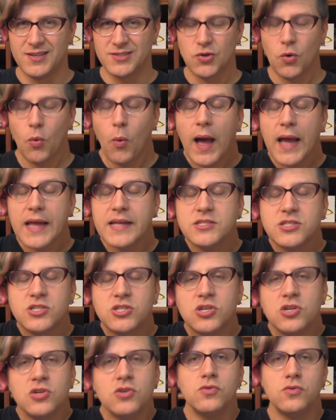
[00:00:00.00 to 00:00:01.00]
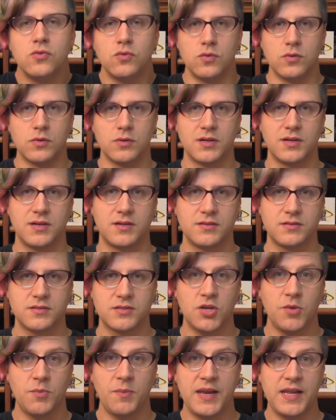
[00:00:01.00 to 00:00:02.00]
So why do
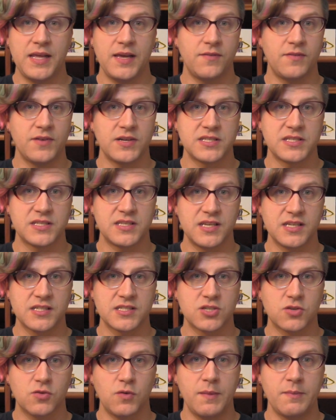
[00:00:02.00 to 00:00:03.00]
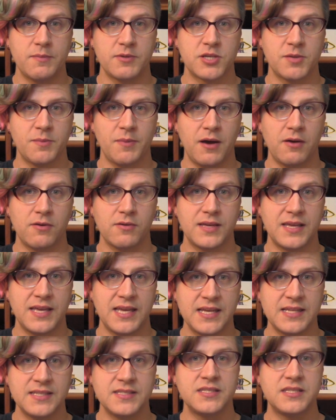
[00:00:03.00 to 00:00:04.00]
so many of us get squeamish about
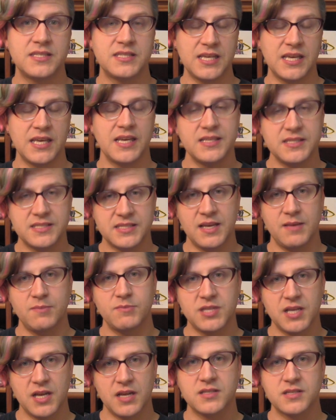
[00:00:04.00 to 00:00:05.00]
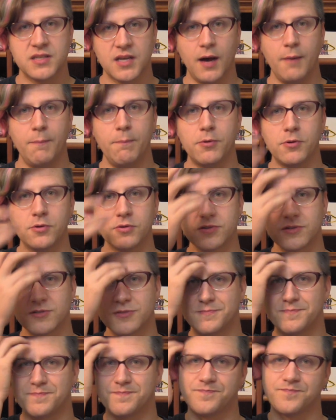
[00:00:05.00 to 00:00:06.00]
kids seeing same-sex
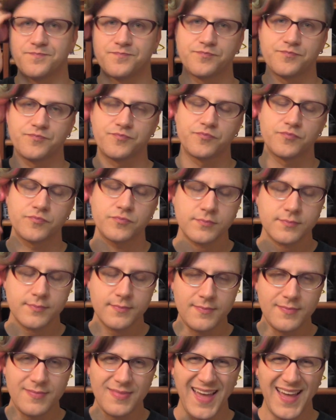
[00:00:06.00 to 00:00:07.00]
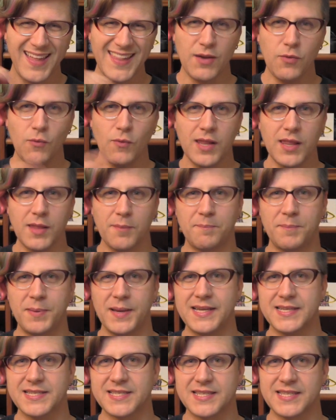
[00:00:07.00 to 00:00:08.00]
couples? I think one of the
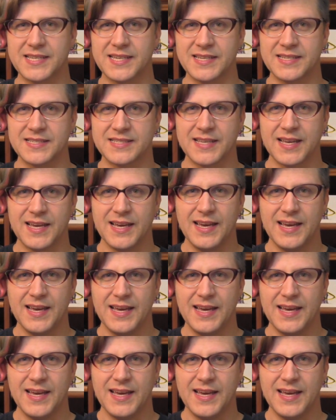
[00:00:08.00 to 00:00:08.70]
biggest things